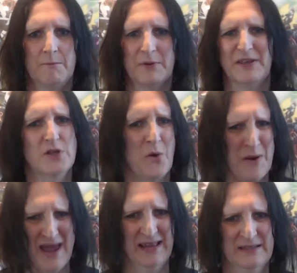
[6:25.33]
But there's no
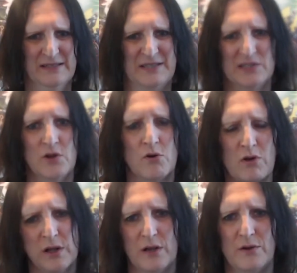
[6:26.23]
hints, there's no
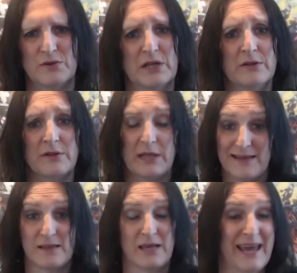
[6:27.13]
clues, and
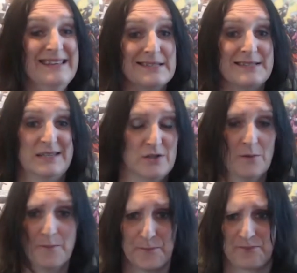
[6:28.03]
the hint
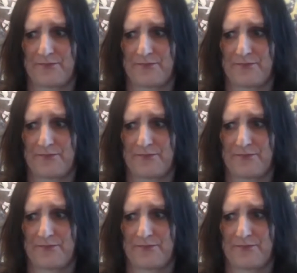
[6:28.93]
system